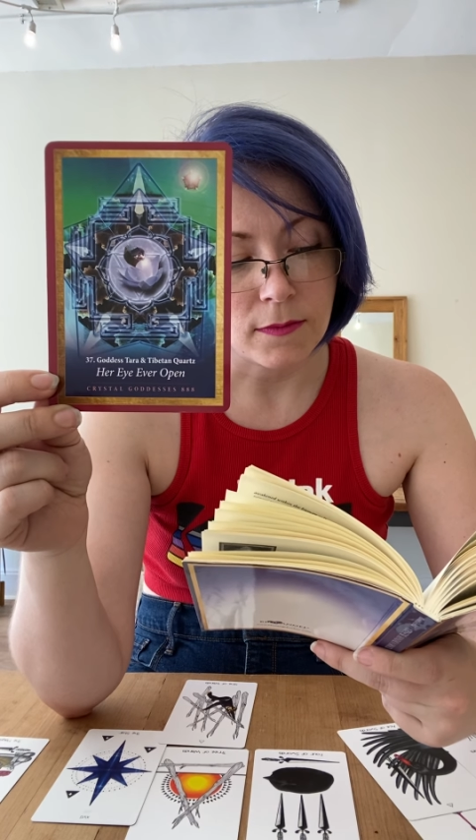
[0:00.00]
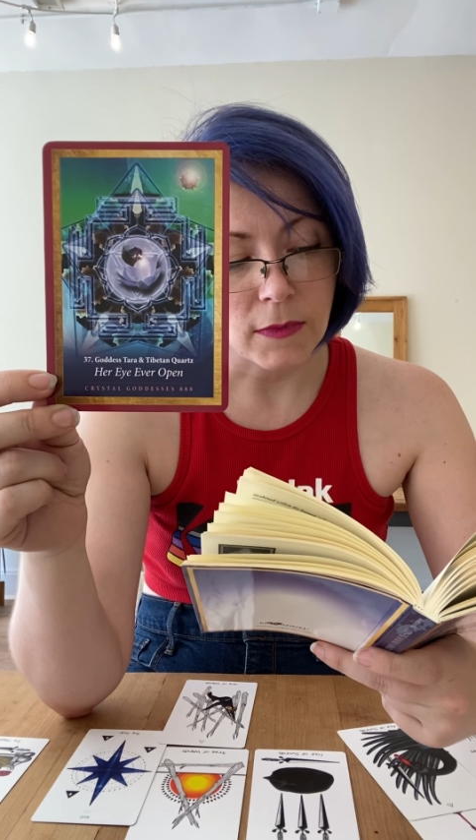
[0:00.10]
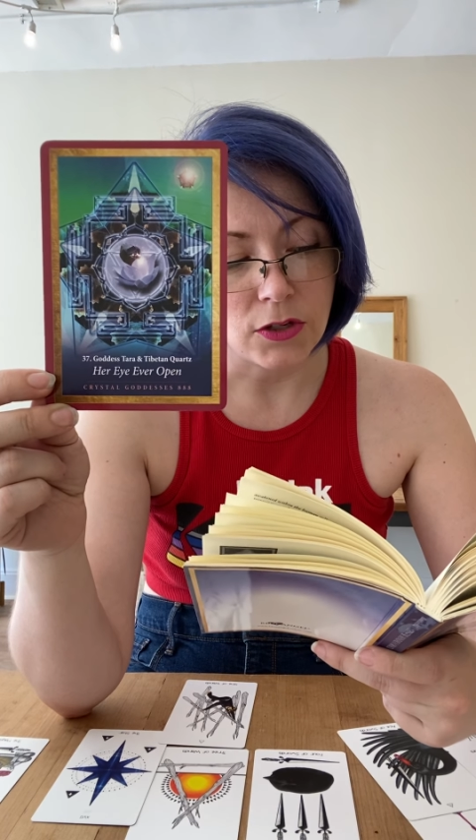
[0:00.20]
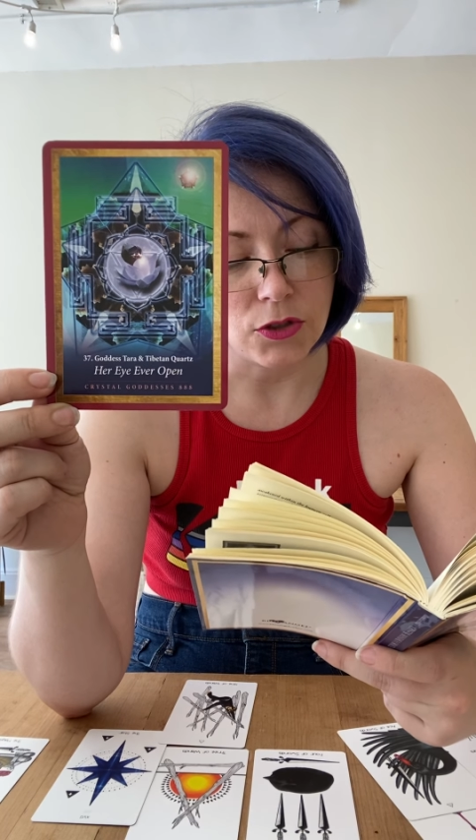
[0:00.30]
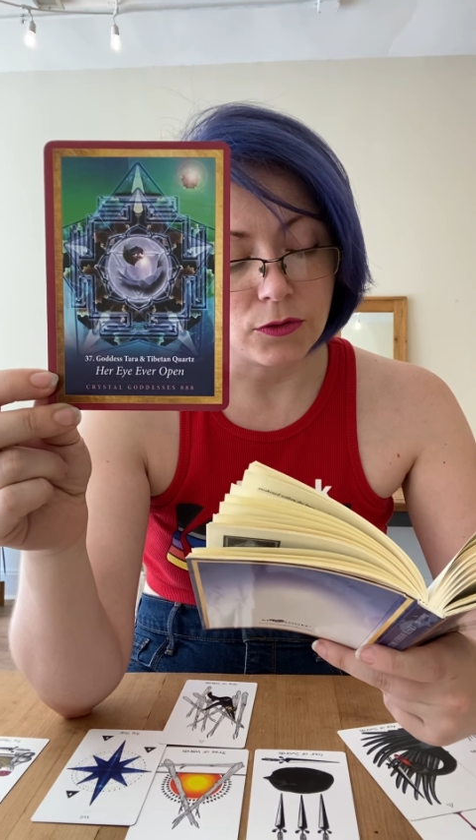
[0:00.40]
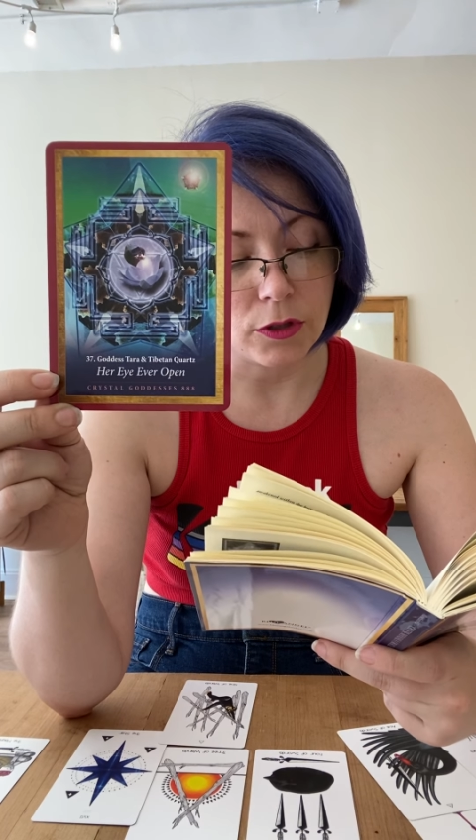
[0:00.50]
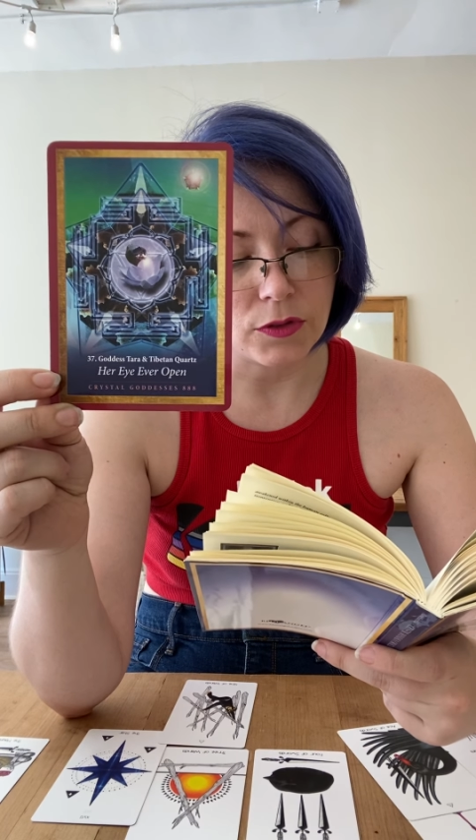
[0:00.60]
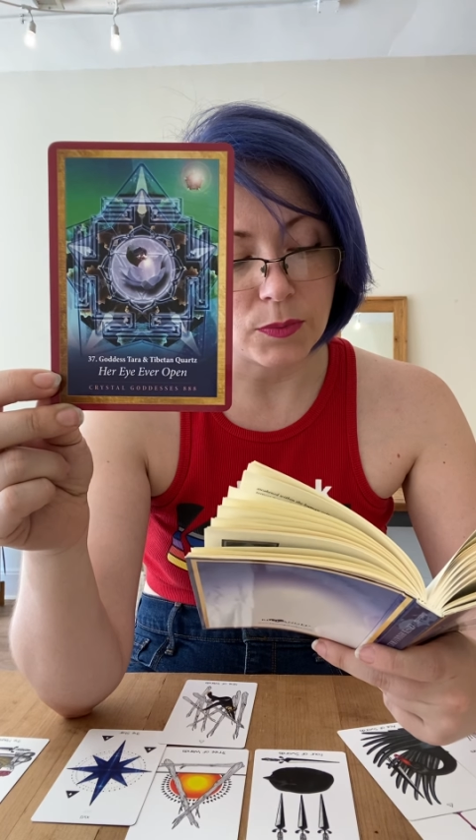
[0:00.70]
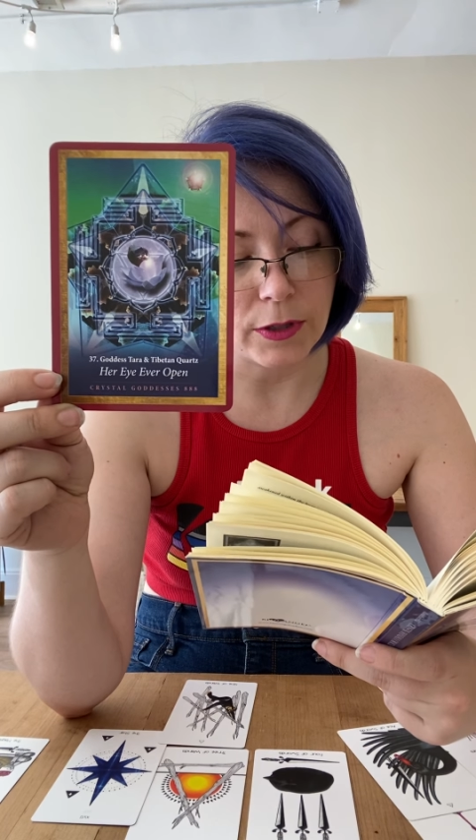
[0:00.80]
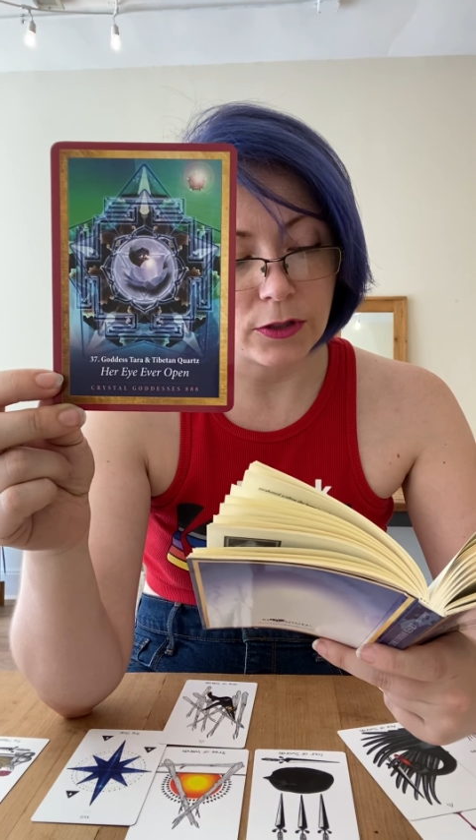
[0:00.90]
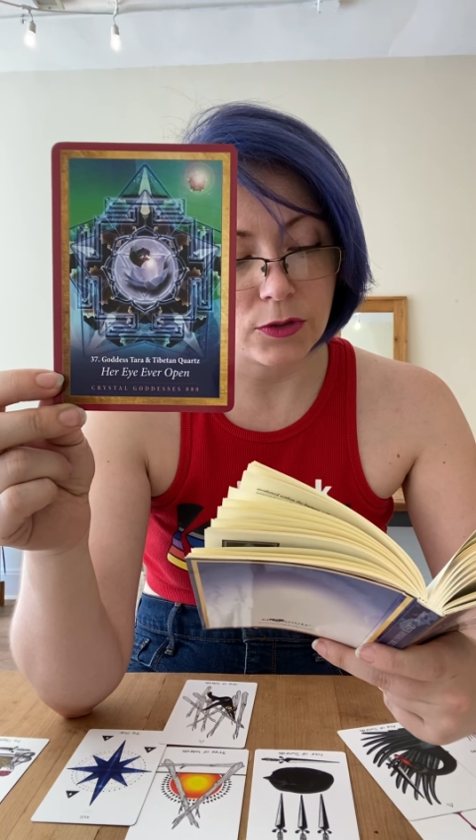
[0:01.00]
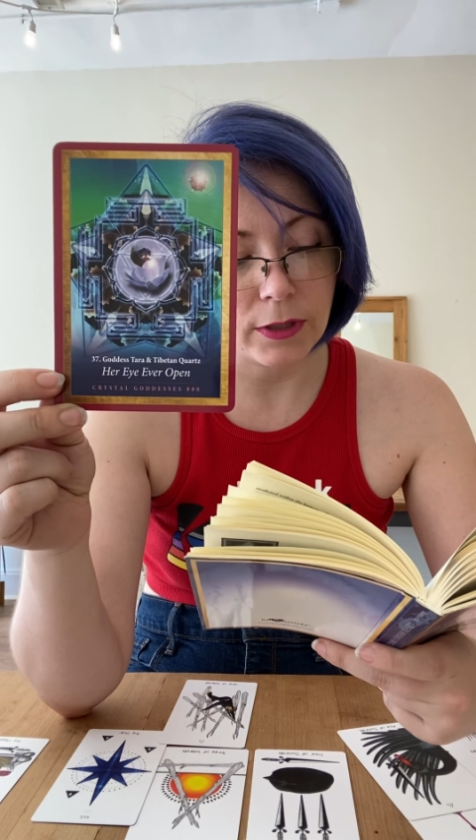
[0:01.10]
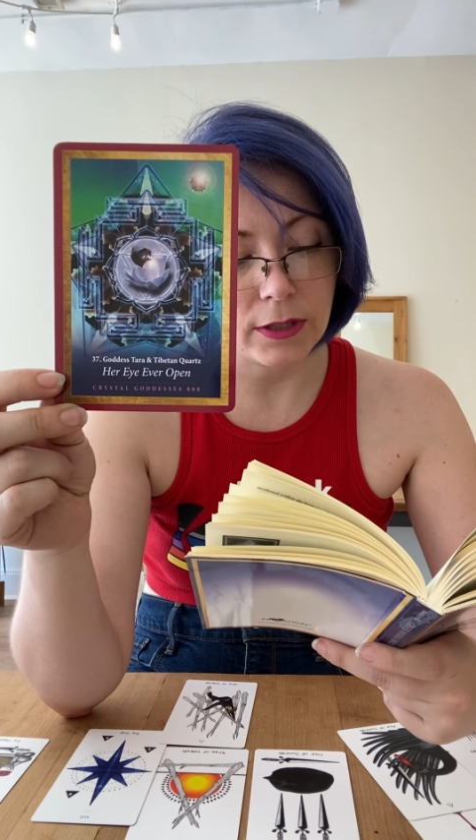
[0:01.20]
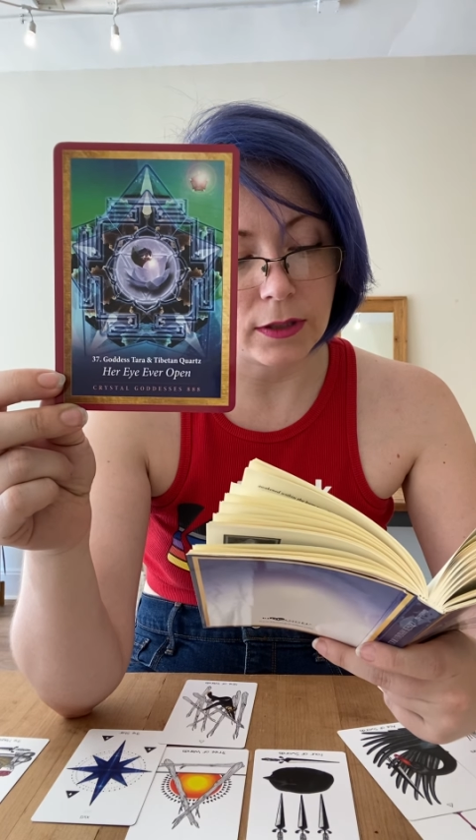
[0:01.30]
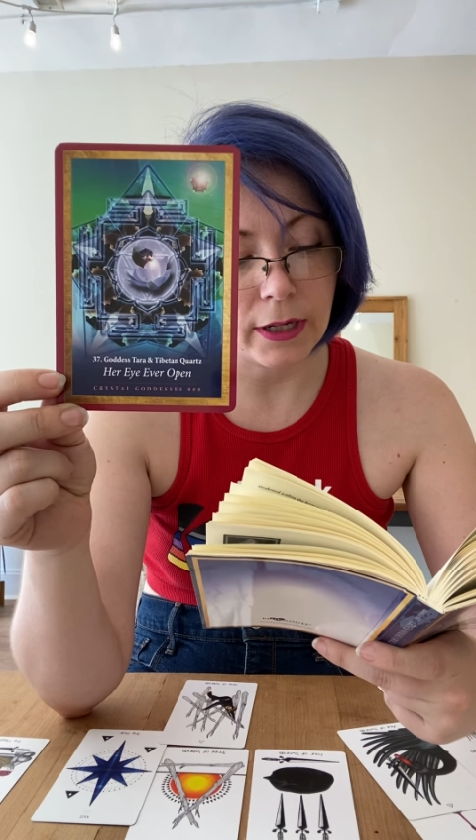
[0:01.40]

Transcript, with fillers: As you grow spiritually, the